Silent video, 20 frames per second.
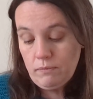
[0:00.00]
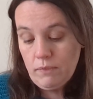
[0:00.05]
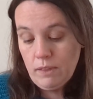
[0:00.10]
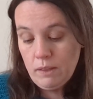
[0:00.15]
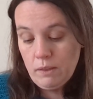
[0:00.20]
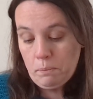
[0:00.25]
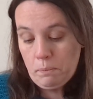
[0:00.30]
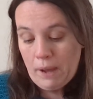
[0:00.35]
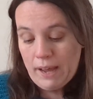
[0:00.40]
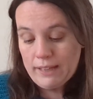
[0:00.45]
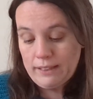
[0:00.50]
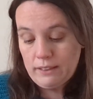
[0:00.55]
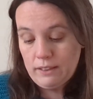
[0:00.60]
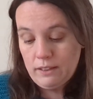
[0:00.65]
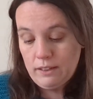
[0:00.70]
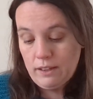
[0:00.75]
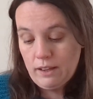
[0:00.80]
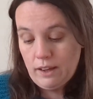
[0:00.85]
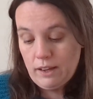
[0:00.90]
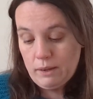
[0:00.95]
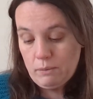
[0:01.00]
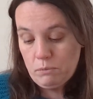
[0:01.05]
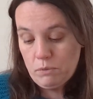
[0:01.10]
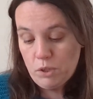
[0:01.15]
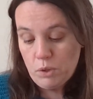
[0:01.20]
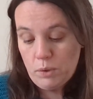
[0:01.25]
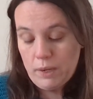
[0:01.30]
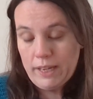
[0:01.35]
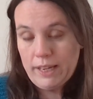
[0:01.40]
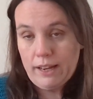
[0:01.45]
that I'm
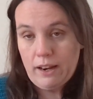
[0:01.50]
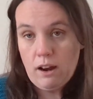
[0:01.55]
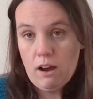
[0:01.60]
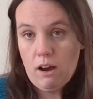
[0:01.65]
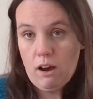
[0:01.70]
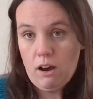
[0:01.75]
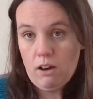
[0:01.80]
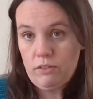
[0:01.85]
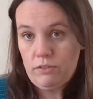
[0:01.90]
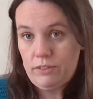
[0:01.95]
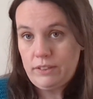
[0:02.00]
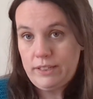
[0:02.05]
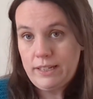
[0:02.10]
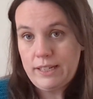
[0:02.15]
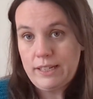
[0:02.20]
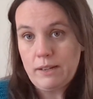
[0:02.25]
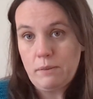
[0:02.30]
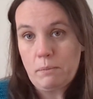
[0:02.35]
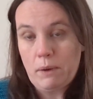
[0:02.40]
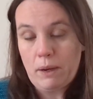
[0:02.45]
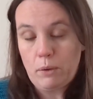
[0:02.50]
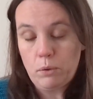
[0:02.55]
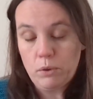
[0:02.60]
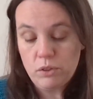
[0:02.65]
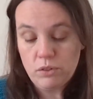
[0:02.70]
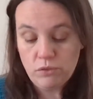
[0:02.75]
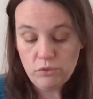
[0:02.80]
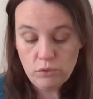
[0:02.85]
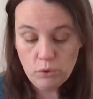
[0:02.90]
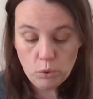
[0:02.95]
doing in half and knit it
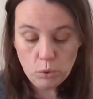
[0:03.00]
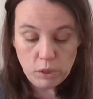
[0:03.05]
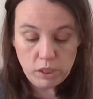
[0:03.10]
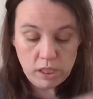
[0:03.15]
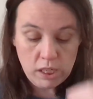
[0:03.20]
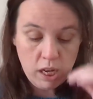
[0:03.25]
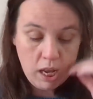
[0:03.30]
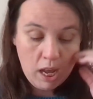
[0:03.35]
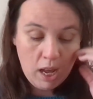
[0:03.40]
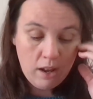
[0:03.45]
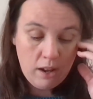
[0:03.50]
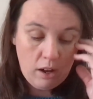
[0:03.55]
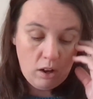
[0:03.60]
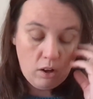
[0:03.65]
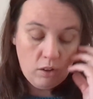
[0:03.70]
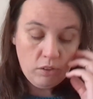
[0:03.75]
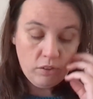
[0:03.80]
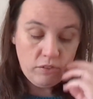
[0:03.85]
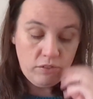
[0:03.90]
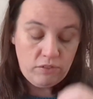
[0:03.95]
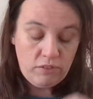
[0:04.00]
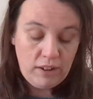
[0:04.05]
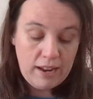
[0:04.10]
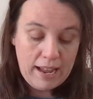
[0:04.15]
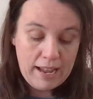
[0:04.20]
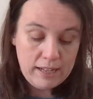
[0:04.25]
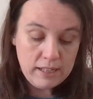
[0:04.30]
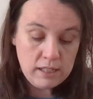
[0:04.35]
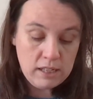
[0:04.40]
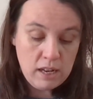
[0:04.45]
backwards and forwards on the
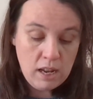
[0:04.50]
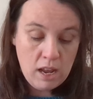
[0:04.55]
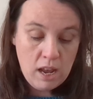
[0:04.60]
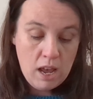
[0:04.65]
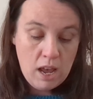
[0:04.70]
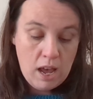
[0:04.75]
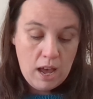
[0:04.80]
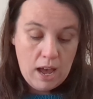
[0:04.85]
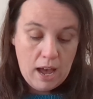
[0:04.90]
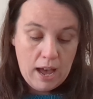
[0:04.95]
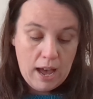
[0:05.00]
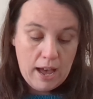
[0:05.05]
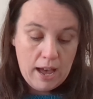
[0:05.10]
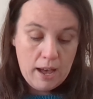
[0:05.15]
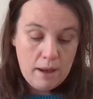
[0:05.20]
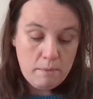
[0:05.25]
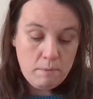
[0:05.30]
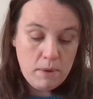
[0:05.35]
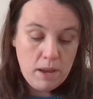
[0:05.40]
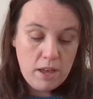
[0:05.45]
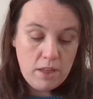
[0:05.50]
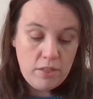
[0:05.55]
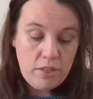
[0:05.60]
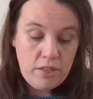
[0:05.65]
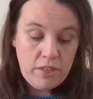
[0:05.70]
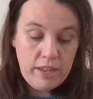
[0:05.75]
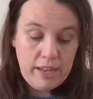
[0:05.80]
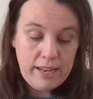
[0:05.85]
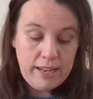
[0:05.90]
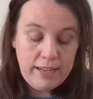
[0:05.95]
flat.
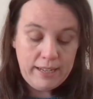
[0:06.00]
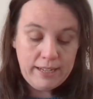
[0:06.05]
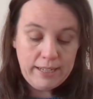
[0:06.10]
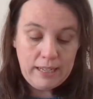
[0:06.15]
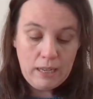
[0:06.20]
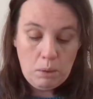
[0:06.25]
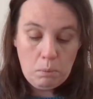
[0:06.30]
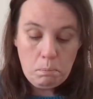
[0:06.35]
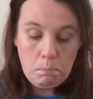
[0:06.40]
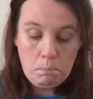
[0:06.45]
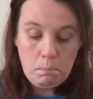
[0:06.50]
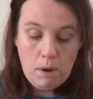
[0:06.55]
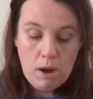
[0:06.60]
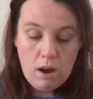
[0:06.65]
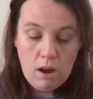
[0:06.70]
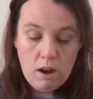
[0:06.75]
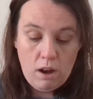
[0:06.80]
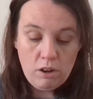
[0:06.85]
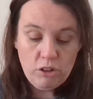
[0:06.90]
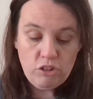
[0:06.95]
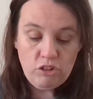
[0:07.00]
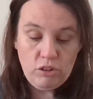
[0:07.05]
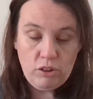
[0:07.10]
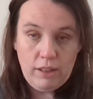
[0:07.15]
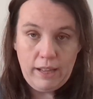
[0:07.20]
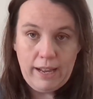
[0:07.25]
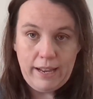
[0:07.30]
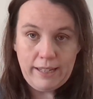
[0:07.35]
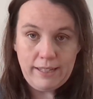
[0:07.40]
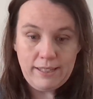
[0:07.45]
The little
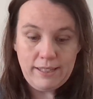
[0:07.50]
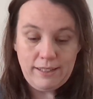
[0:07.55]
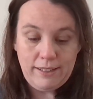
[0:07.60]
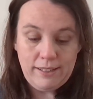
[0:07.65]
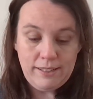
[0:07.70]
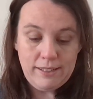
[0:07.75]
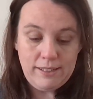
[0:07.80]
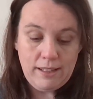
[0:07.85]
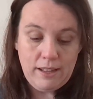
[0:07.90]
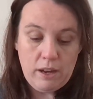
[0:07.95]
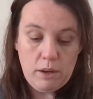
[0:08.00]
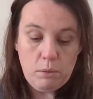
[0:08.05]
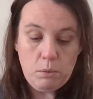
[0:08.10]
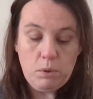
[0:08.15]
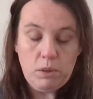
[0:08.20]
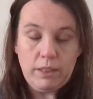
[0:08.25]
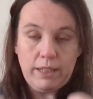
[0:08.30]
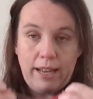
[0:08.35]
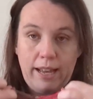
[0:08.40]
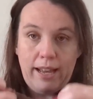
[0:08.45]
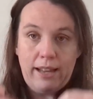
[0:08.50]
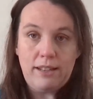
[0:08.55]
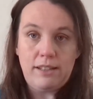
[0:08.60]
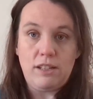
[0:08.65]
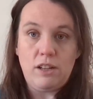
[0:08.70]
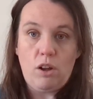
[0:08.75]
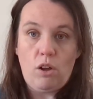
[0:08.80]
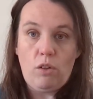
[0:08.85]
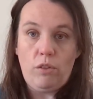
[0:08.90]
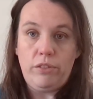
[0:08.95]
partial hexagons that I will
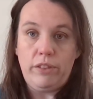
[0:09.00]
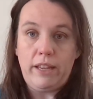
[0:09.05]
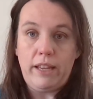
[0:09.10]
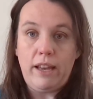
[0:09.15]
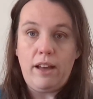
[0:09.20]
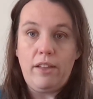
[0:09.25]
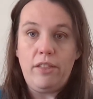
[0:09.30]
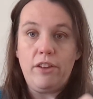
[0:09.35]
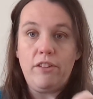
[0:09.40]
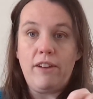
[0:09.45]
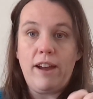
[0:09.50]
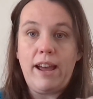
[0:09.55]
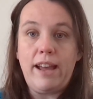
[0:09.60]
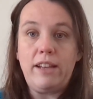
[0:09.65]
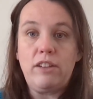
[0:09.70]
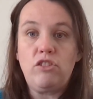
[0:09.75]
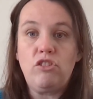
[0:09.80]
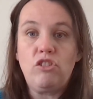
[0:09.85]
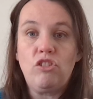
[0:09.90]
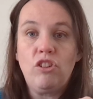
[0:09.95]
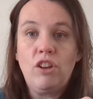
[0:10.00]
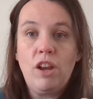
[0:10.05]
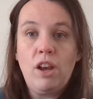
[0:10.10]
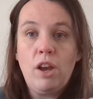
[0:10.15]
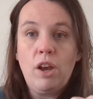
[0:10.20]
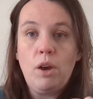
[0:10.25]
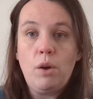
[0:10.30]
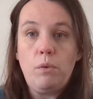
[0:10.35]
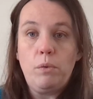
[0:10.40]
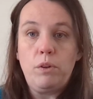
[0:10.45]
get on the other edge,
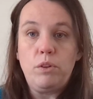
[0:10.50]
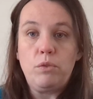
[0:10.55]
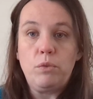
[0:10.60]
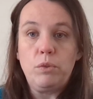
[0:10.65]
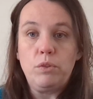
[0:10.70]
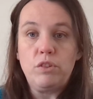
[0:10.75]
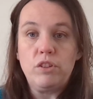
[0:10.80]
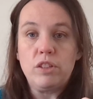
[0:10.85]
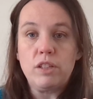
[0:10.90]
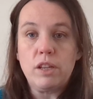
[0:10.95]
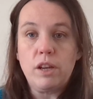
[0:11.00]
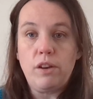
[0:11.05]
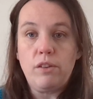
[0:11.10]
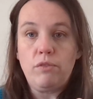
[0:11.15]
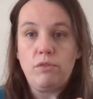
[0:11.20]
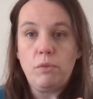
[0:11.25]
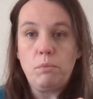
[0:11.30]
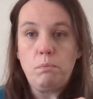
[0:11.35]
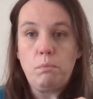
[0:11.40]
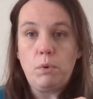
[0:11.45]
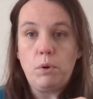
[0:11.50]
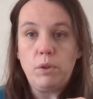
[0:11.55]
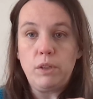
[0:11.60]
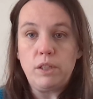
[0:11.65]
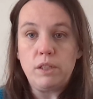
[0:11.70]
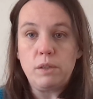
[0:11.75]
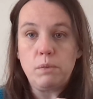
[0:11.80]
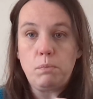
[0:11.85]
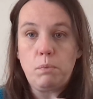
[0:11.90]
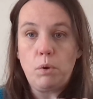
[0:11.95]
which will just go from
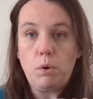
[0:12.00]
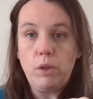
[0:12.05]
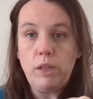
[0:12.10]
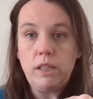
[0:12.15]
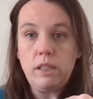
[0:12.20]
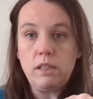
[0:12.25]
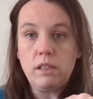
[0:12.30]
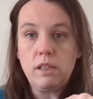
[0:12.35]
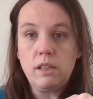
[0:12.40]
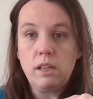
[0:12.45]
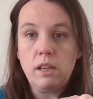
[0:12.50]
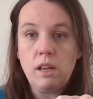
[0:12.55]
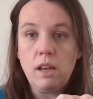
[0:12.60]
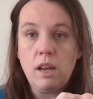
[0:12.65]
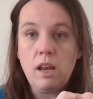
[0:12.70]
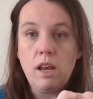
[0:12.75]
point to point,